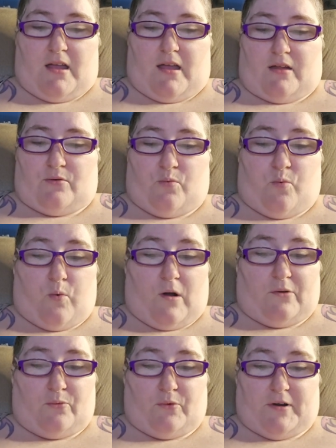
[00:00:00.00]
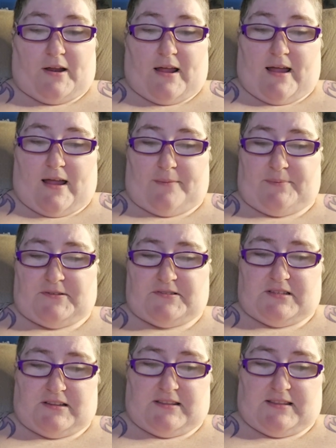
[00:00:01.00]
And what would happen
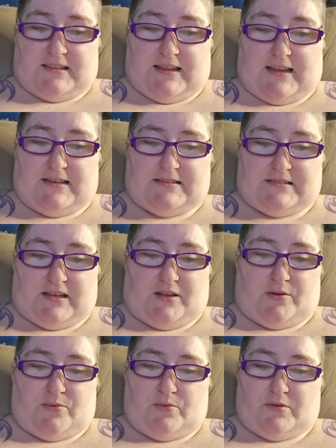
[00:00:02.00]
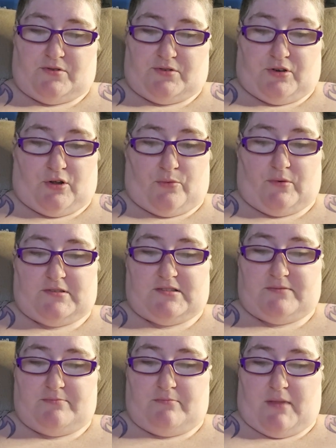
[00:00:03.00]
to Lazy with no one to
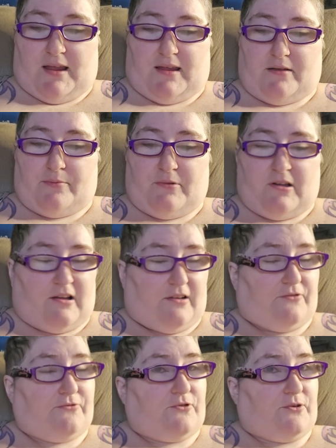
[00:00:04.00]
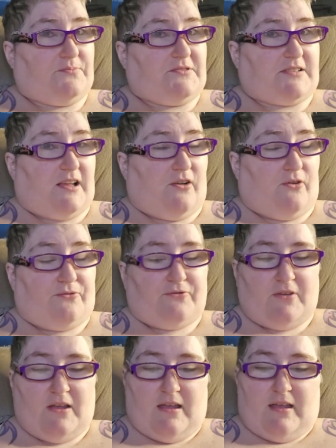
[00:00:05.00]
make him hunt for himself?
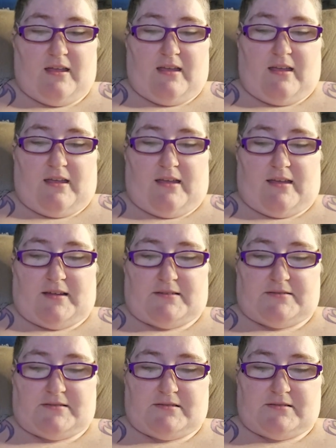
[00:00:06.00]
And